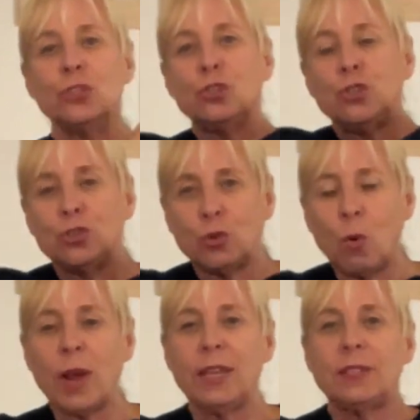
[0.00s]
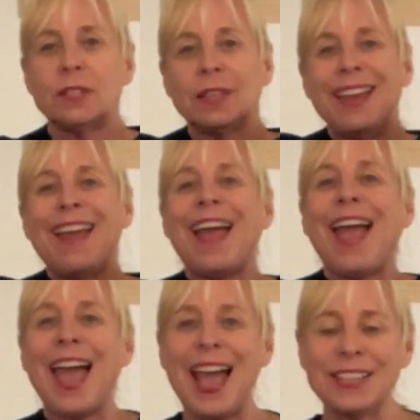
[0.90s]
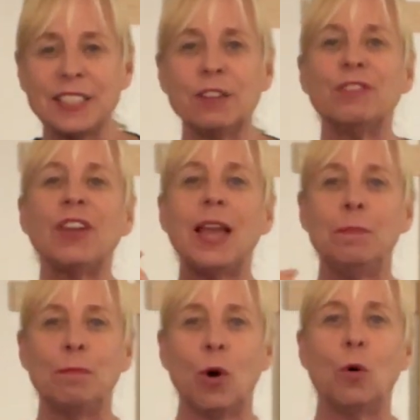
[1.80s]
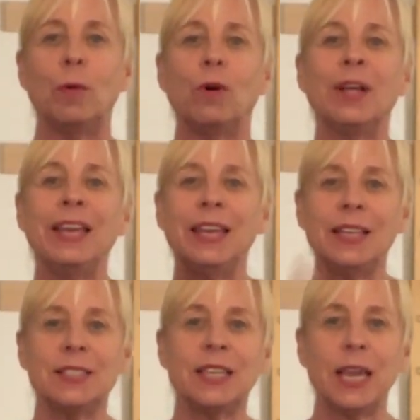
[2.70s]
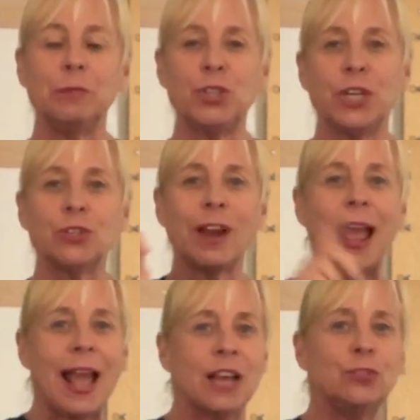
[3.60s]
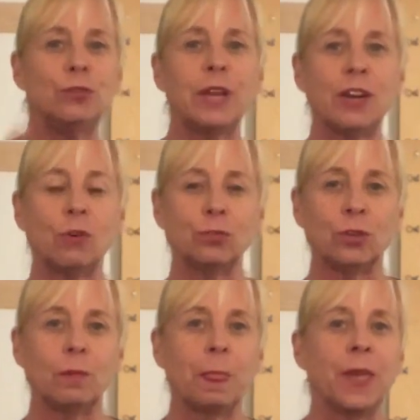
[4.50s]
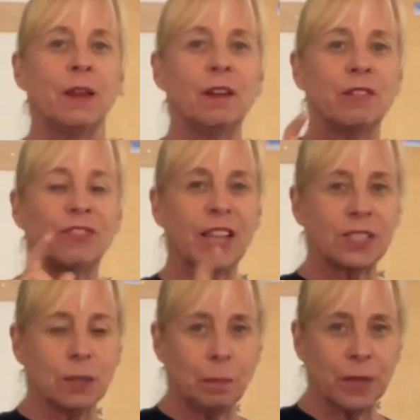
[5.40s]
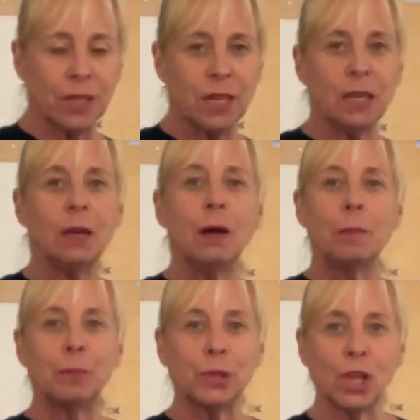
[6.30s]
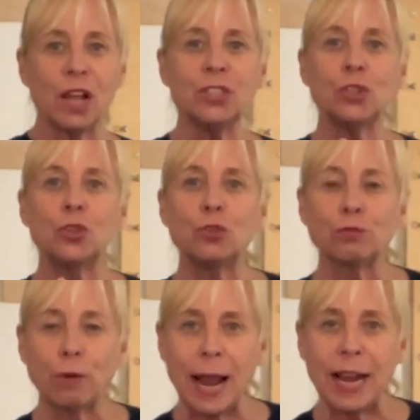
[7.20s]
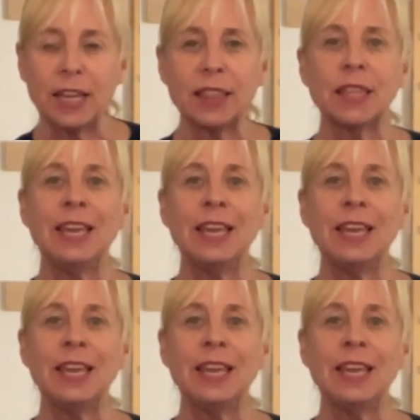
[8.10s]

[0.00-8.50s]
joint active and mobile is a game changer as you get older. Flexibility plus strength